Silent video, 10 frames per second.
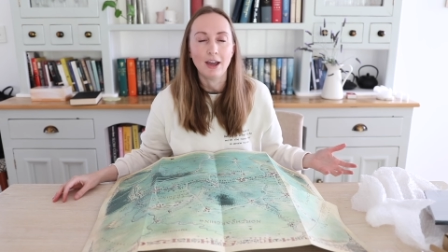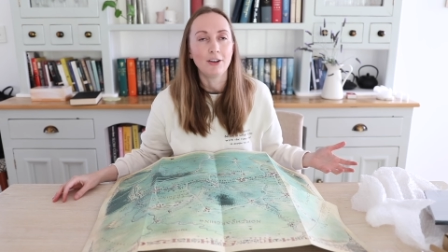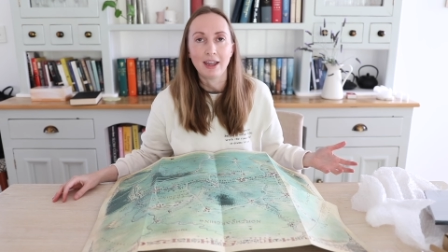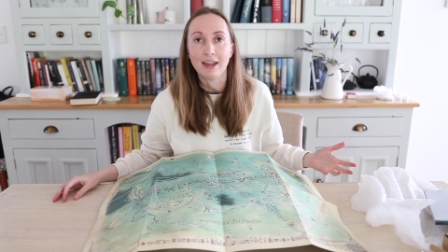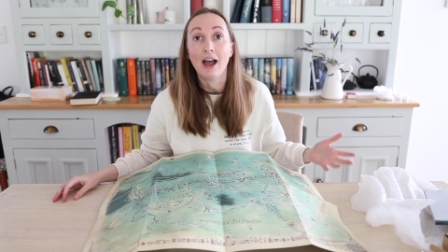
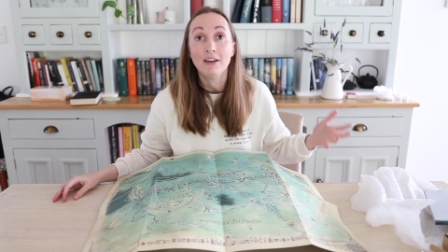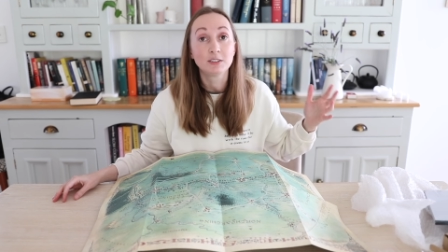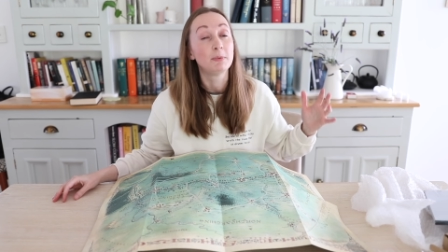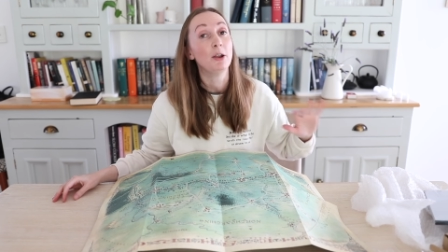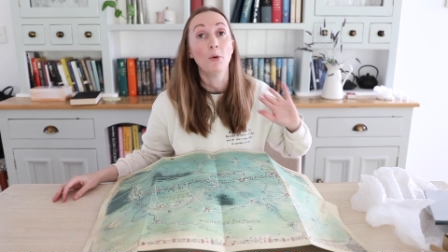Okay, I've
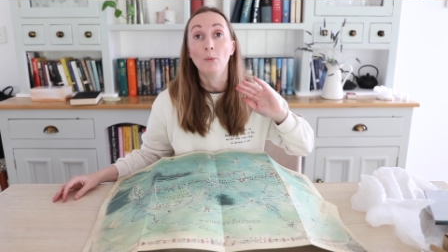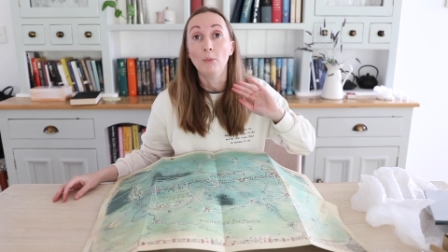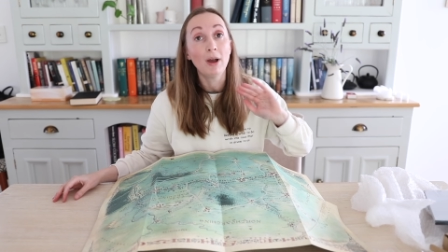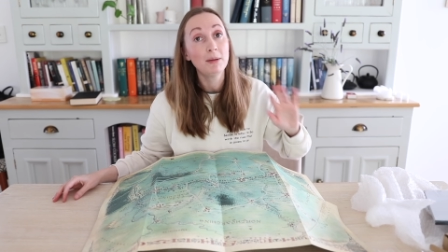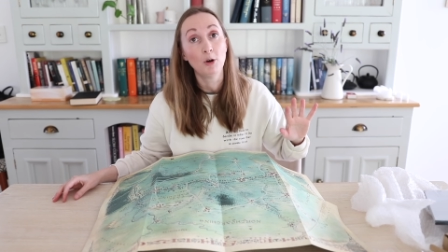spent
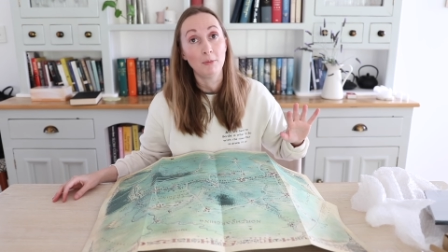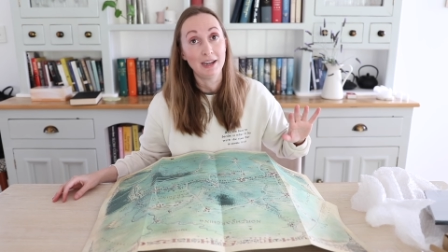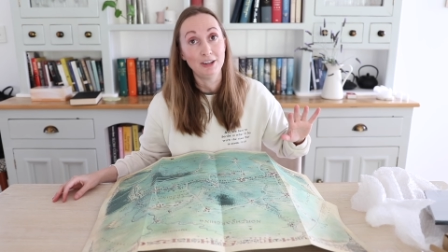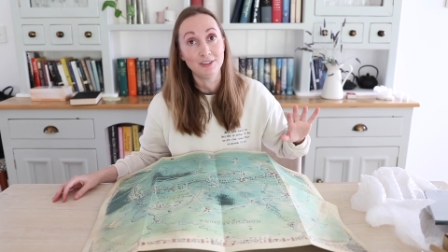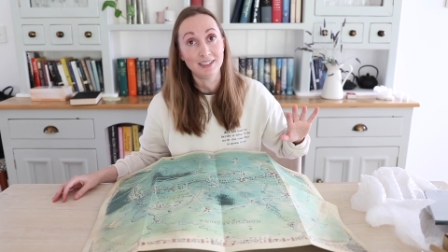way more
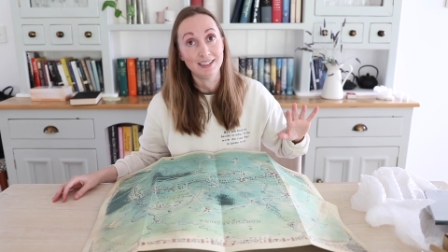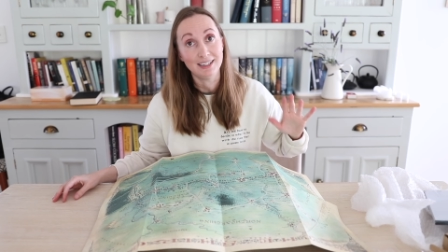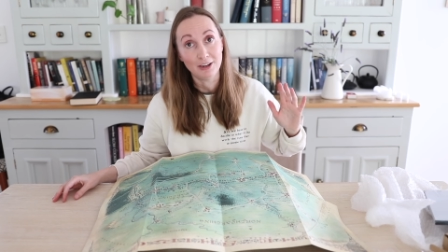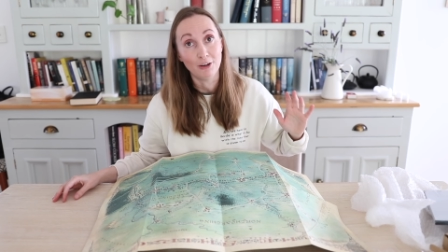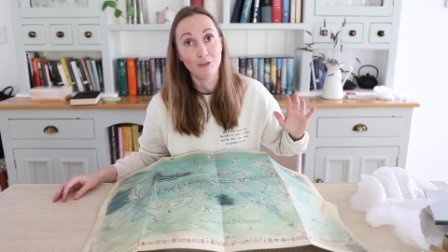money on
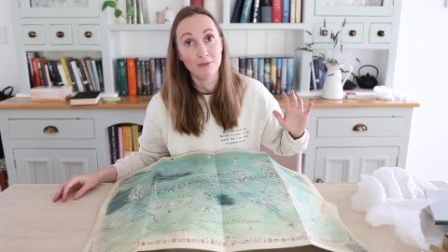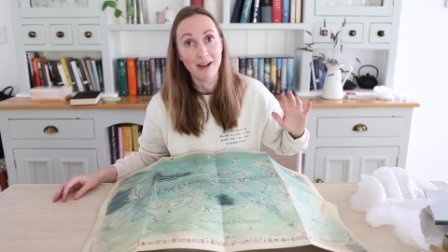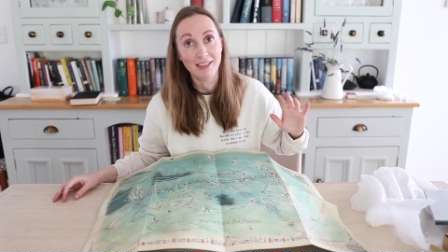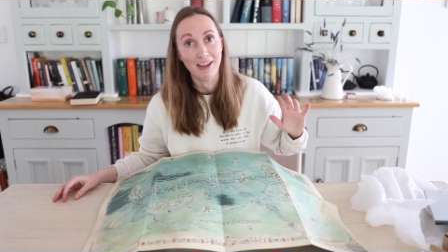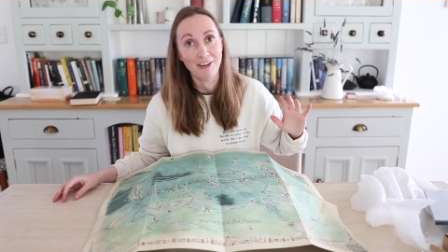D&D over
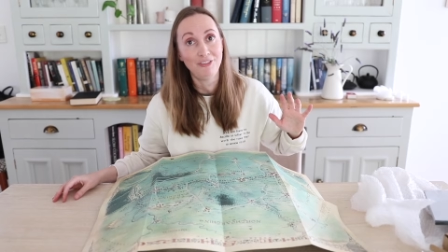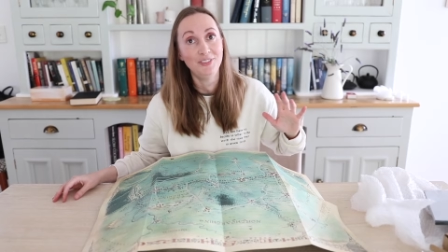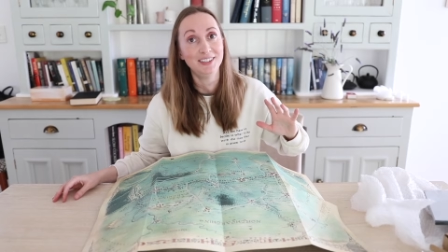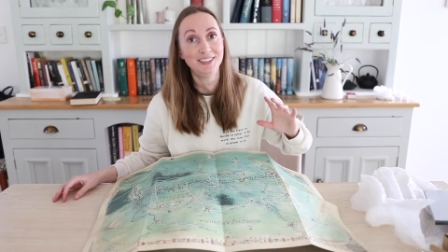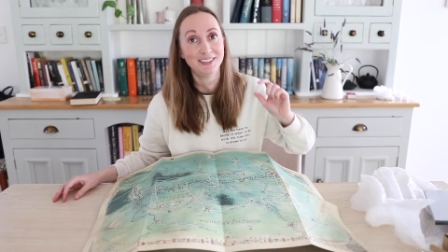my life.
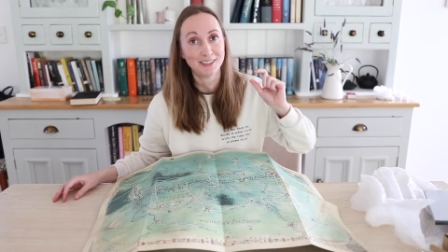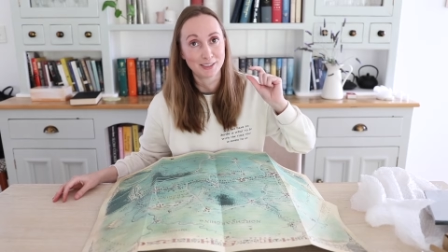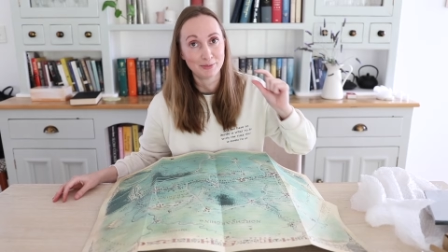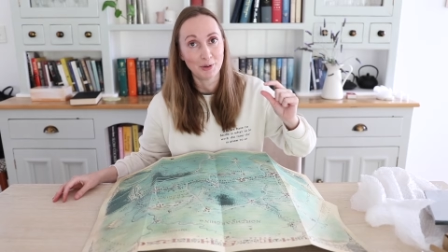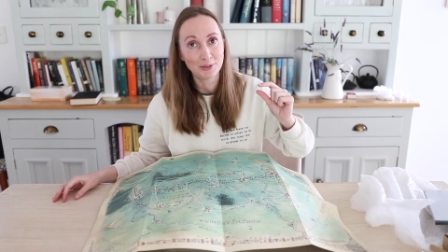This is a
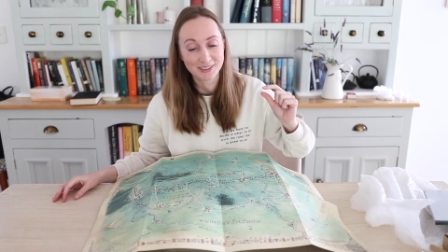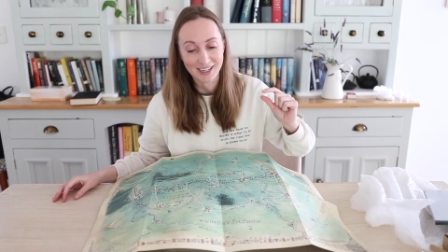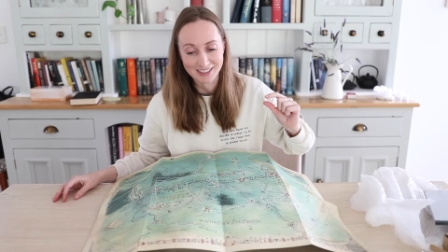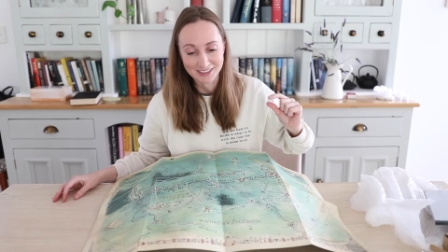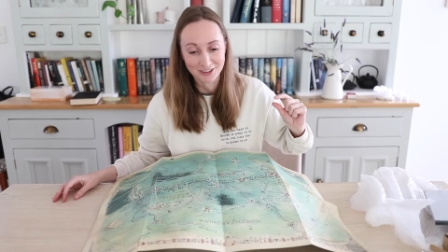small
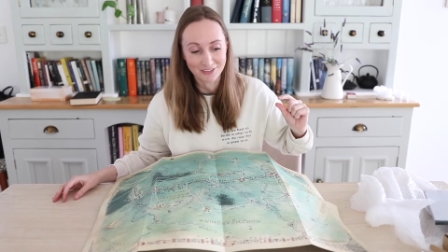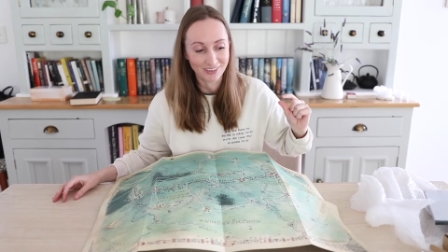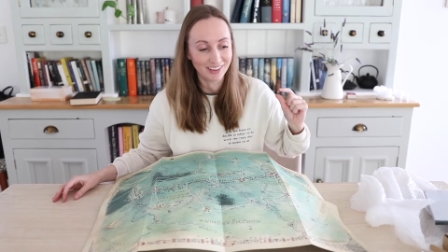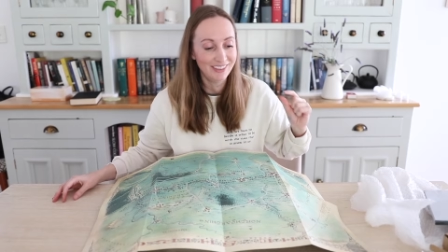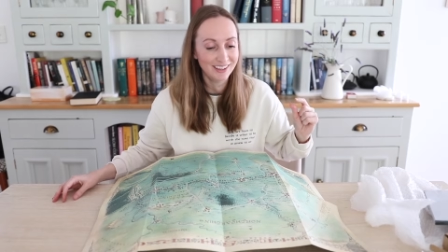section of
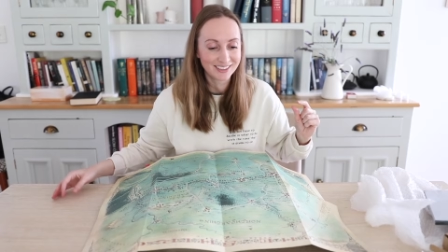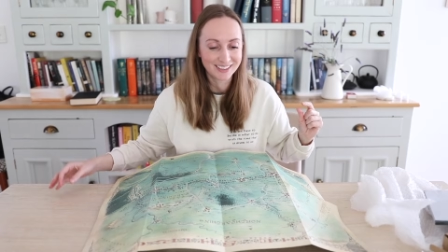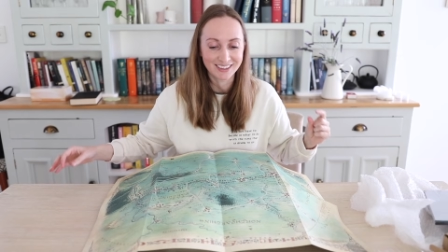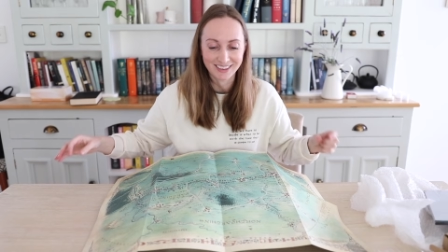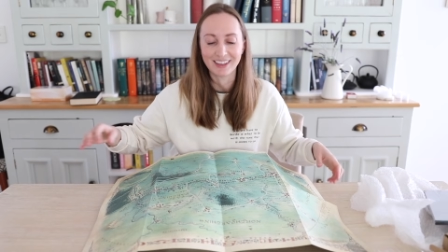
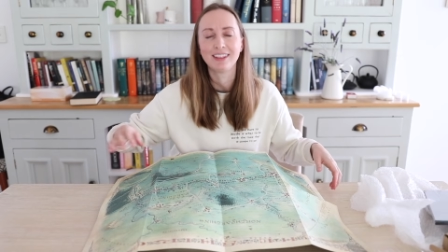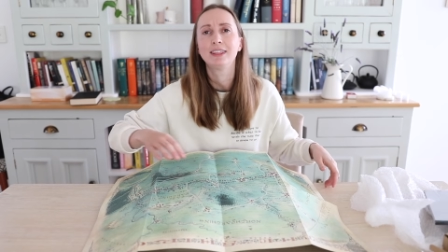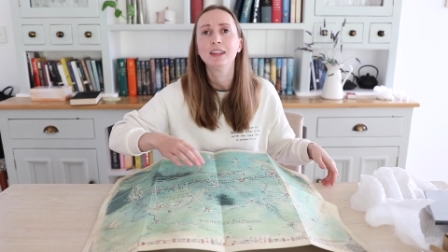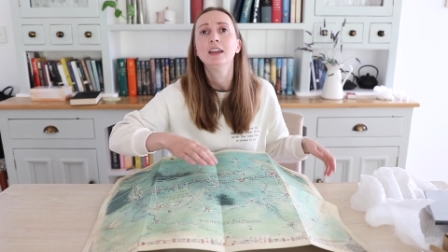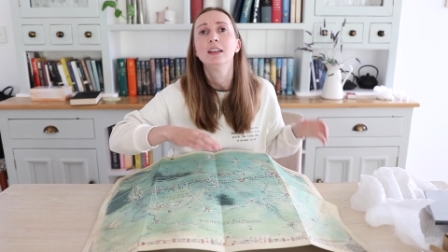
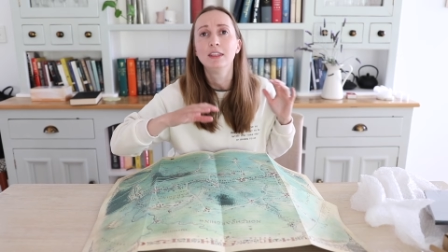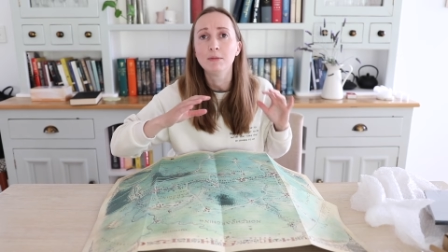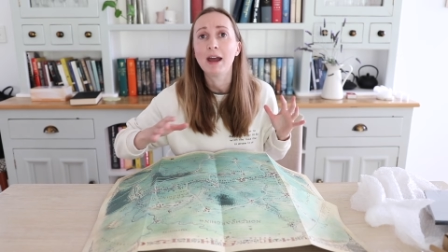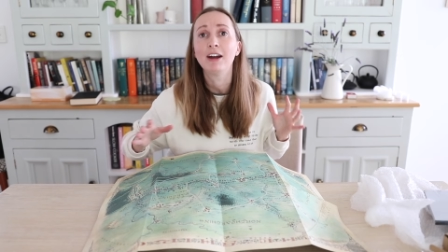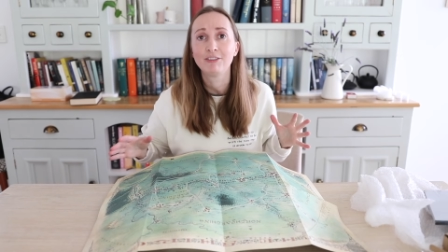the
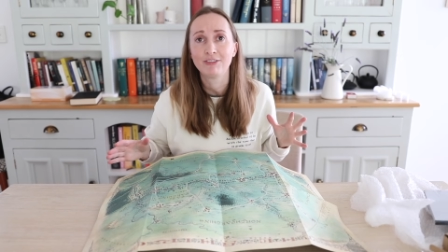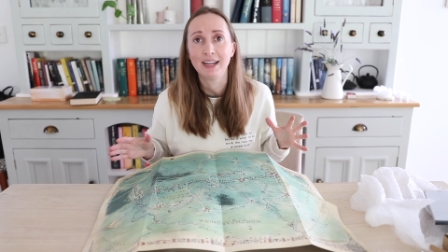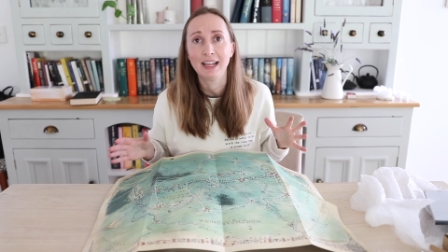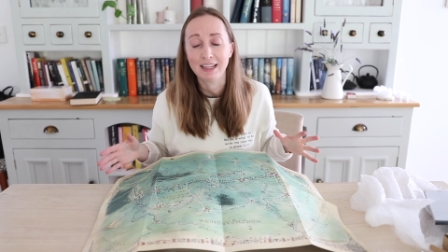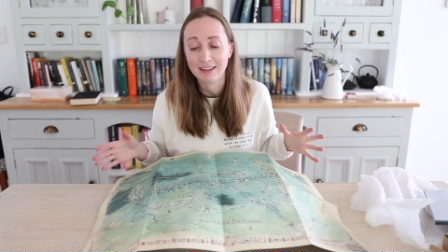
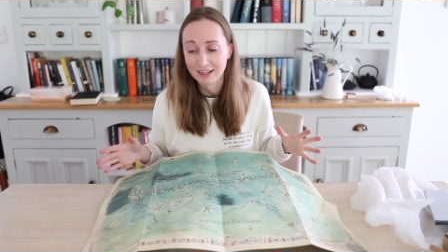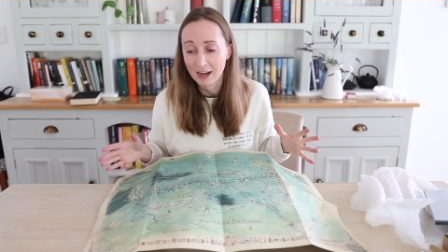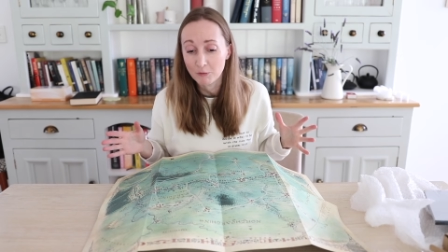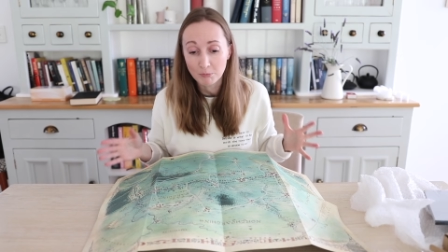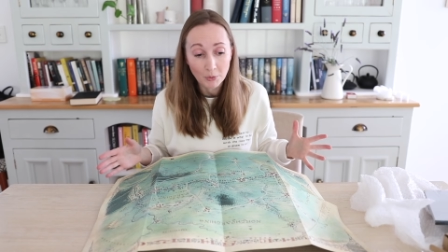paraphernalia that I
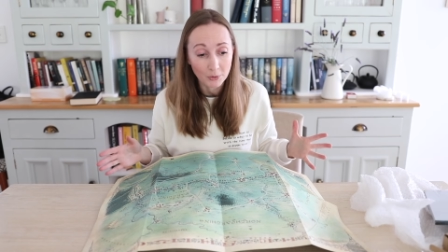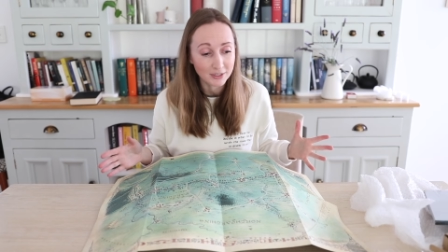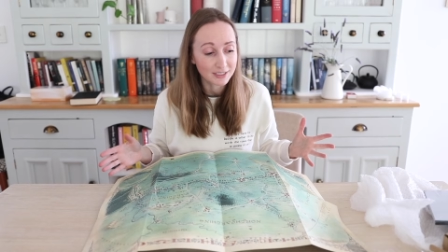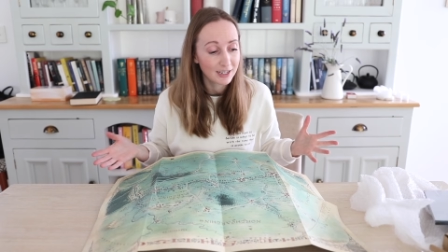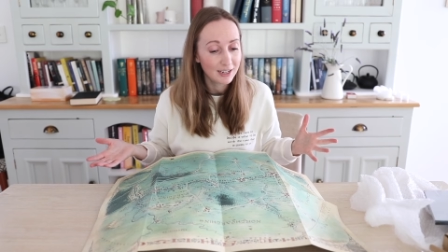have bought,